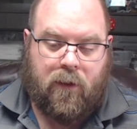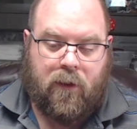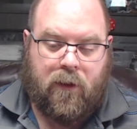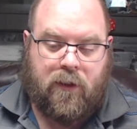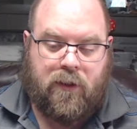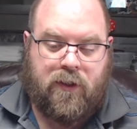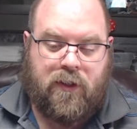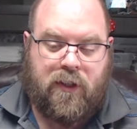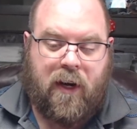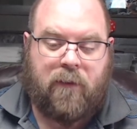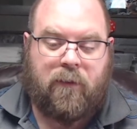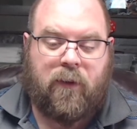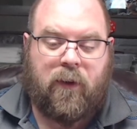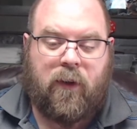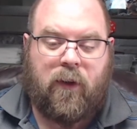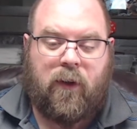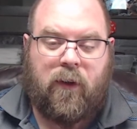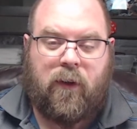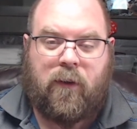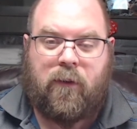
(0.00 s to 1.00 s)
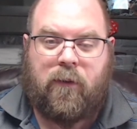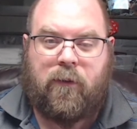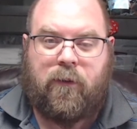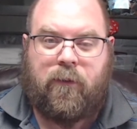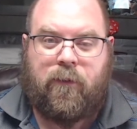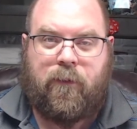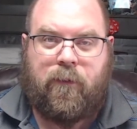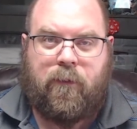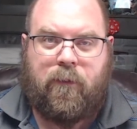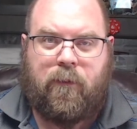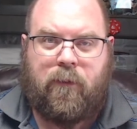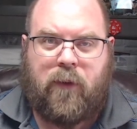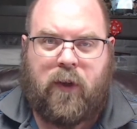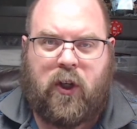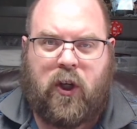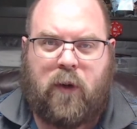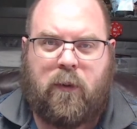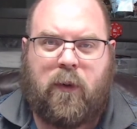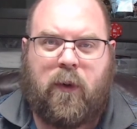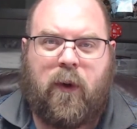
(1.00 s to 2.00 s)
several
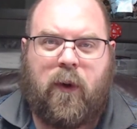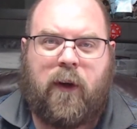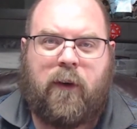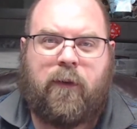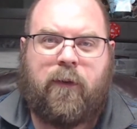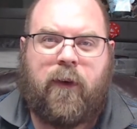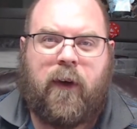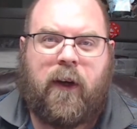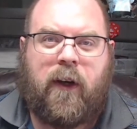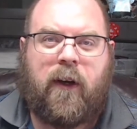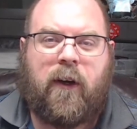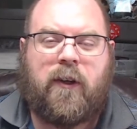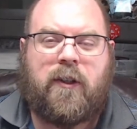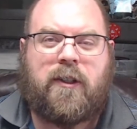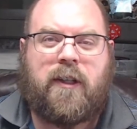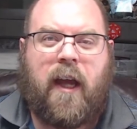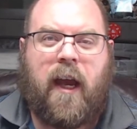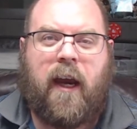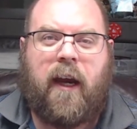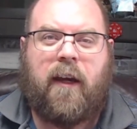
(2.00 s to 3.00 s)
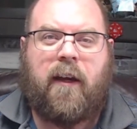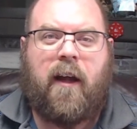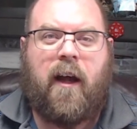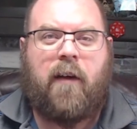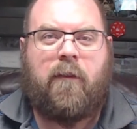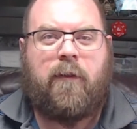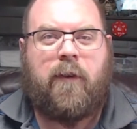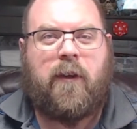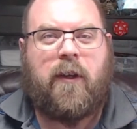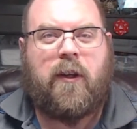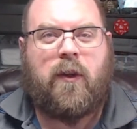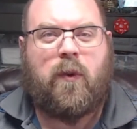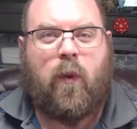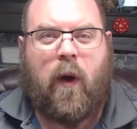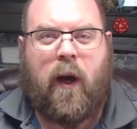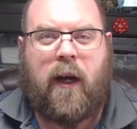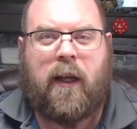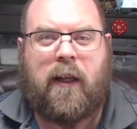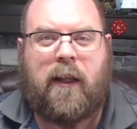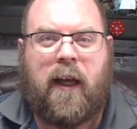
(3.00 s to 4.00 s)
humanoid figures standing off in the
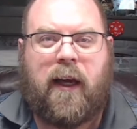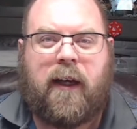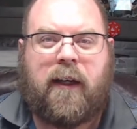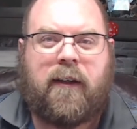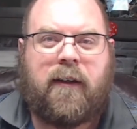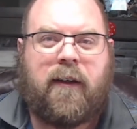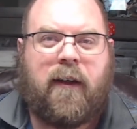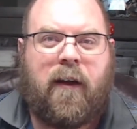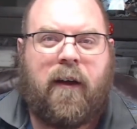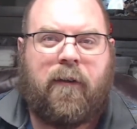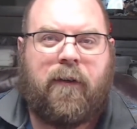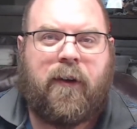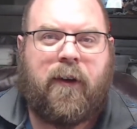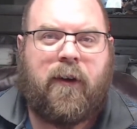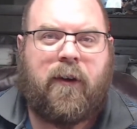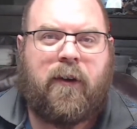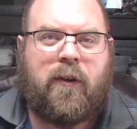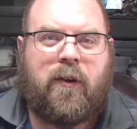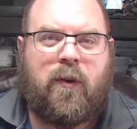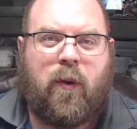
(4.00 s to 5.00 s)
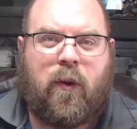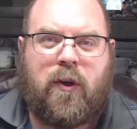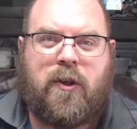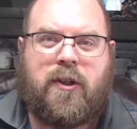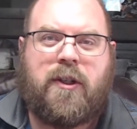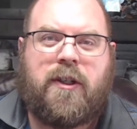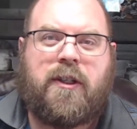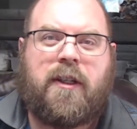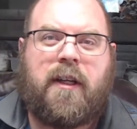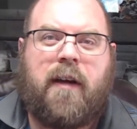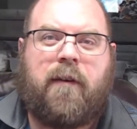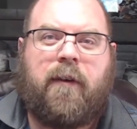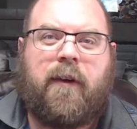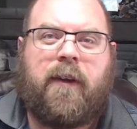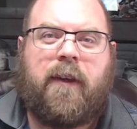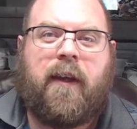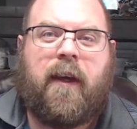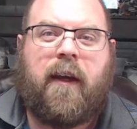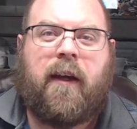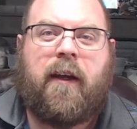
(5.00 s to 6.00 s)
twilight of their torches and
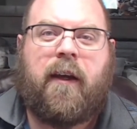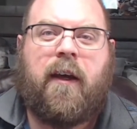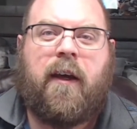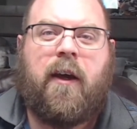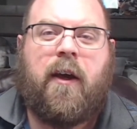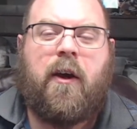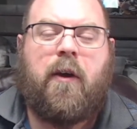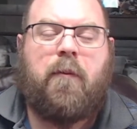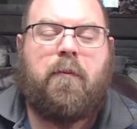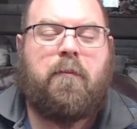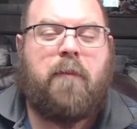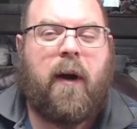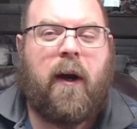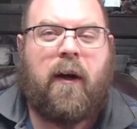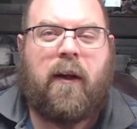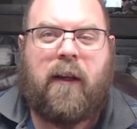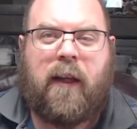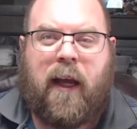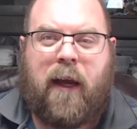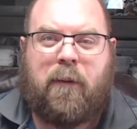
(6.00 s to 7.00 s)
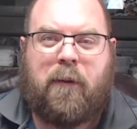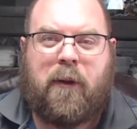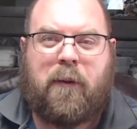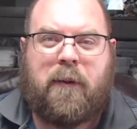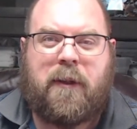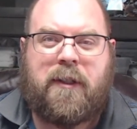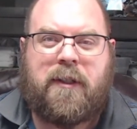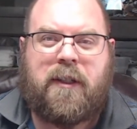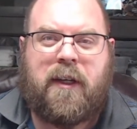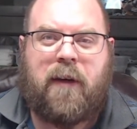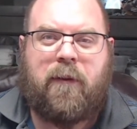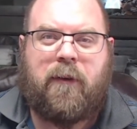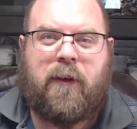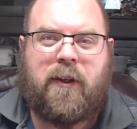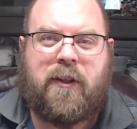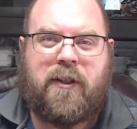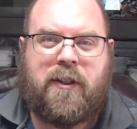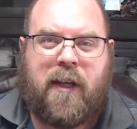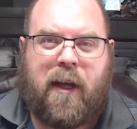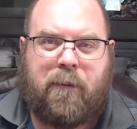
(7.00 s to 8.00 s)
everything, barely able to be seen when
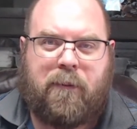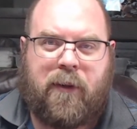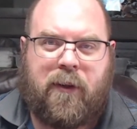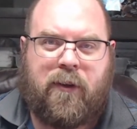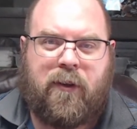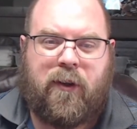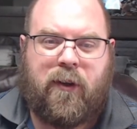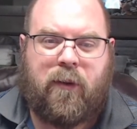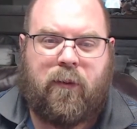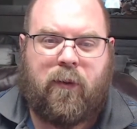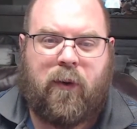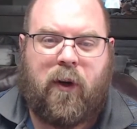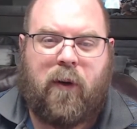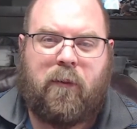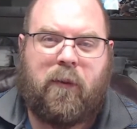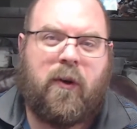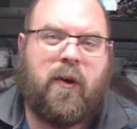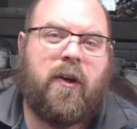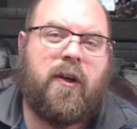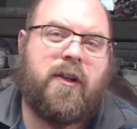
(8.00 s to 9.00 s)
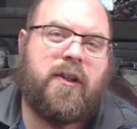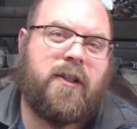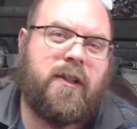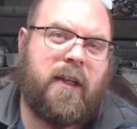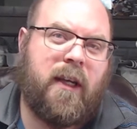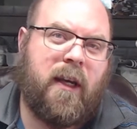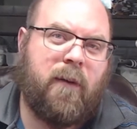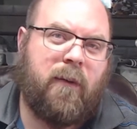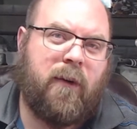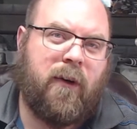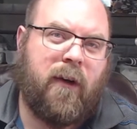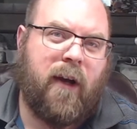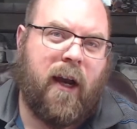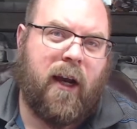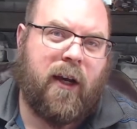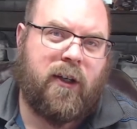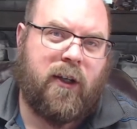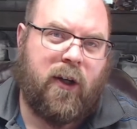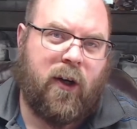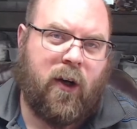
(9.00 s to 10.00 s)
you stepped into the room. Couldn't see them when you
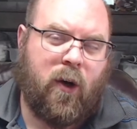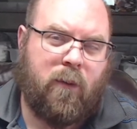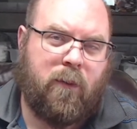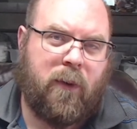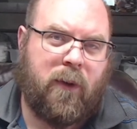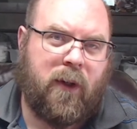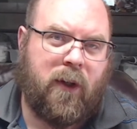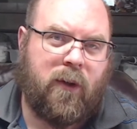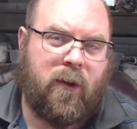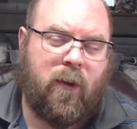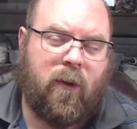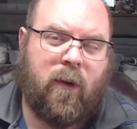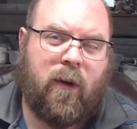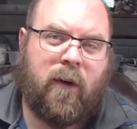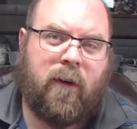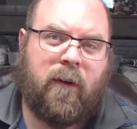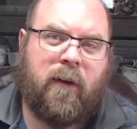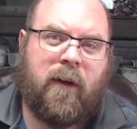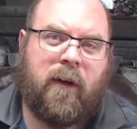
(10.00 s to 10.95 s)
actually opened the door.